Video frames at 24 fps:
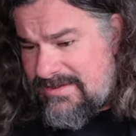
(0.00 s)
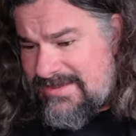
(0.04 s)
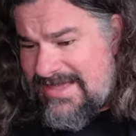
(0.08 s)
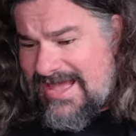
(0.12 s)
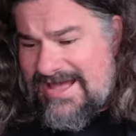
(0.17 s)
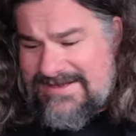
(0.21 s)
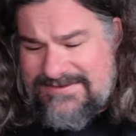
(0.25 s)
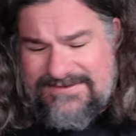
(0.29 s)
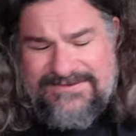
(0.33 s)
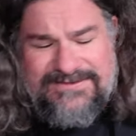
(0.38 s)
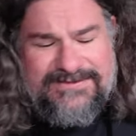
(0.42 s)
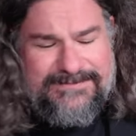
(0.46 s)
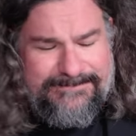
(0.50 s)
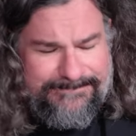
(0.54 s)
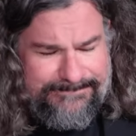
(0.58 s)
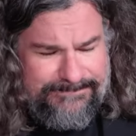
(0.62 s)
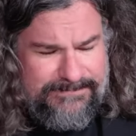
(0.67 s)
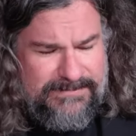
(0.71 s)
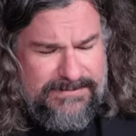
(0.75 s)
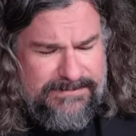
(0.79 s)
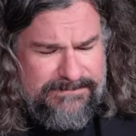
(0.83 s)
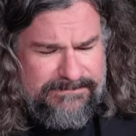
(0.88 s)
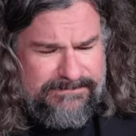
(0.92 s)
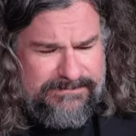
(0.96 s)
Yes,
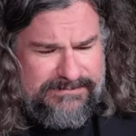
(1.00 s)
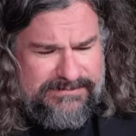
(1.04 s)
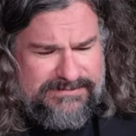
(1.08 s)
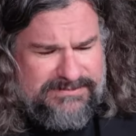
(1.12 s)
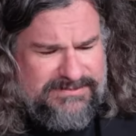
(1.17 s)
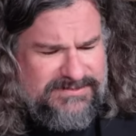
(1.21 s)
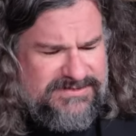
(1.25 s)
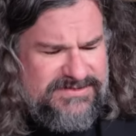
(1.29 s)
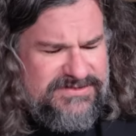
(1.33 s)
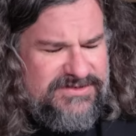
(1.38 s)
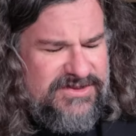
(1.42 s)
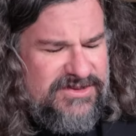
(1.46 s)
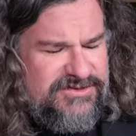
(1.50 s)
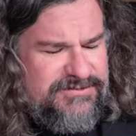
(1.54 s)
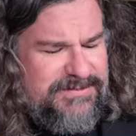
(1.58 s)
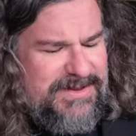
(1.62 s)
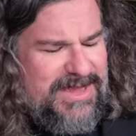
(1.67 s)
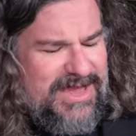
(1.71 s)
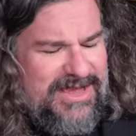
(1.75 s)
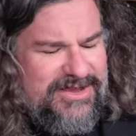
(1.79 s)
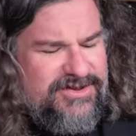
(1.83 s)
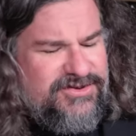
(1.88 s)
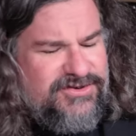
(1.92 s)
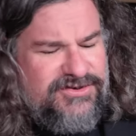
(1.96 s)
excuse
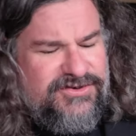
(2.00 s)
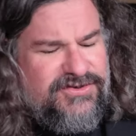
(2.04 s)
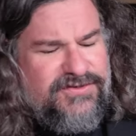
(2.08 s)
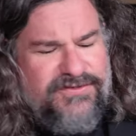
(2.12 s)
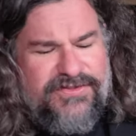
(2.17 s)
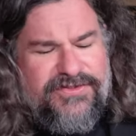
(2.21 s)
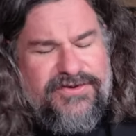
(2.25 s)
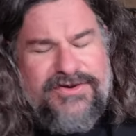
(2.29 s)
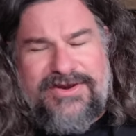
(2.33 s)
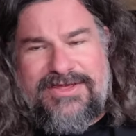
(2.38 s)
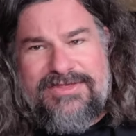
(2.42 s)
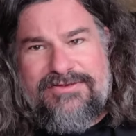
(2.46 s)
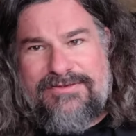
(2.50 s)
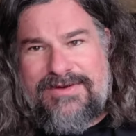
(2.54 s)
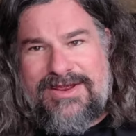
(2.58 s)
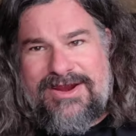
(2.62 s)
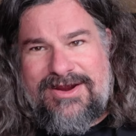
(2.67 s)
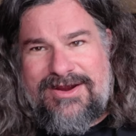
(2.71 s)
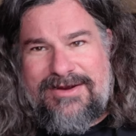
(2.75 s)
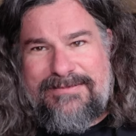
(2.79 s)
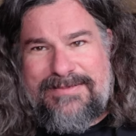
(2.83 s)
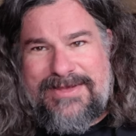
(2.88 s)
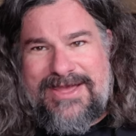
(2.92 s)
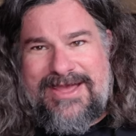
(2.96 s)
me, I could do 33
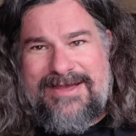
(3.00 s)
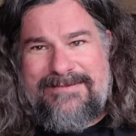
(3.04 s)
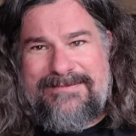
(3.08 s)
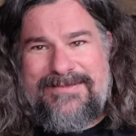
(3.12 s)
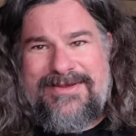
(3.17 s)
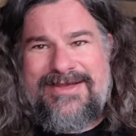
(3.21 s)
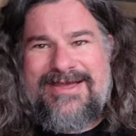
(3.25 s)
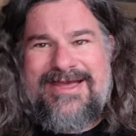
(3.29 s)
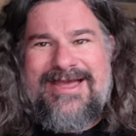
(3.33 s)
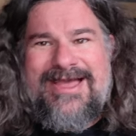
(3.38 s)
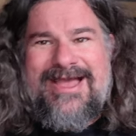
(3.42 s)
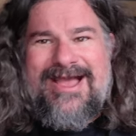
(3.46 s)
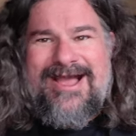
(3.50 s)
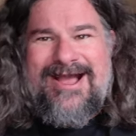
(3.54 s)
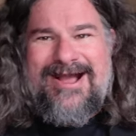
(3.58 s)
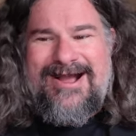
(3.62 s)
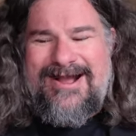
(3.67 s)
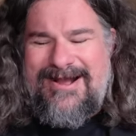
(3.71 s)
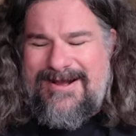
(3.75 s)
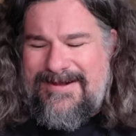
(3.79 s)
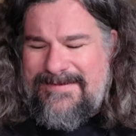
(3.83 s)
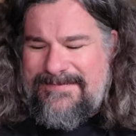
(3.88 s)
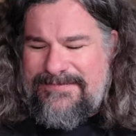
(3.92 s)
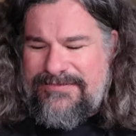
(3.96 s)
RPM.
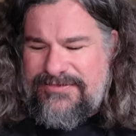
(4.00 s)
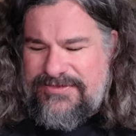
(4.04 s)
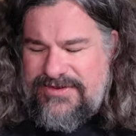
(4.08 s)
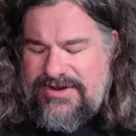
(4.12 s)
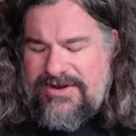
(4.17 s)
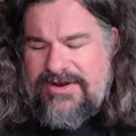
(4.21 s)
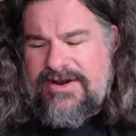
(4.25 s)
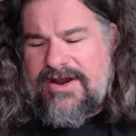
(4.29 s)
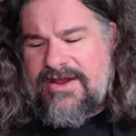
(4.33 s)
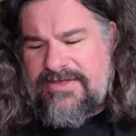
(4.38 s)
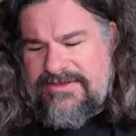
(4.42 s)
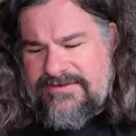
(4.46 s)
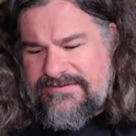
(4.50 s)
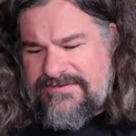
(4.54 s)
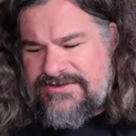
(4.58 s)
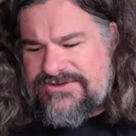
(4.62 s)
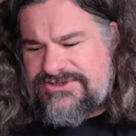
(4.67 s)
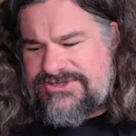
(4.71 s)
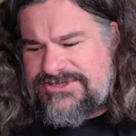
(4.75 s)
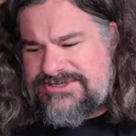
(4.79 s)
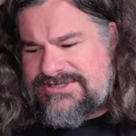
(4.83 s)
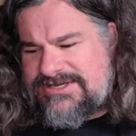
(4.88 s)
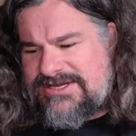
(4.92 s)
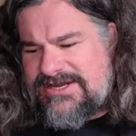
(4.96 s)
There are other
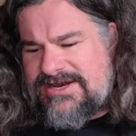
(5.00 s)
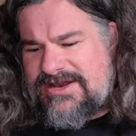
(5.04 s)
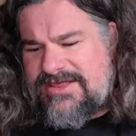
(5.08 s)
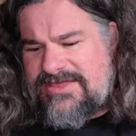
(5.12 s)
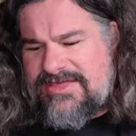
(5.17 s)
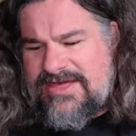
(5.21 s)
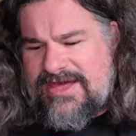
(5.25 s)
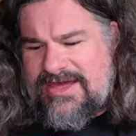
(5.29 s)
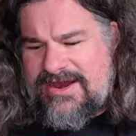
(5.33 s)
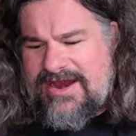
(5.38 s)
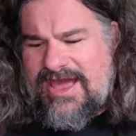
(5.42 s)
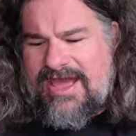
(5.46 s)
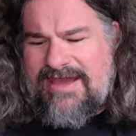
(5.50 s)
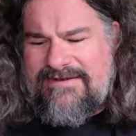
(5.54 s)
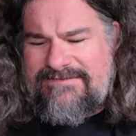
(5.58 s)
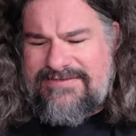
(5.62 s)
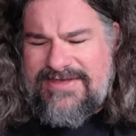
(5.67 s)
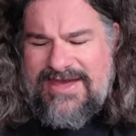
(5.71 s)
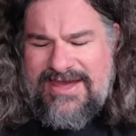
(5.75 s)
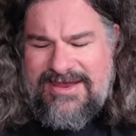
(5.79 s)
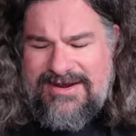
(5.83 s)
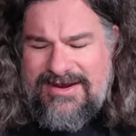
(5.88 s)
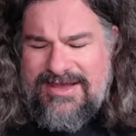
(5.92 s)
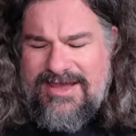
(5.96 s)
versions that have
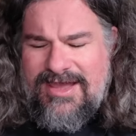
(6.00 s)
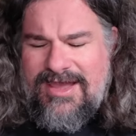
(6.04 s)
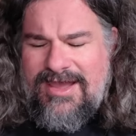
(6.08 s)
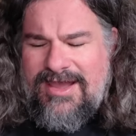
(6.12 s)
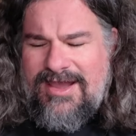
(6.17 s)
that.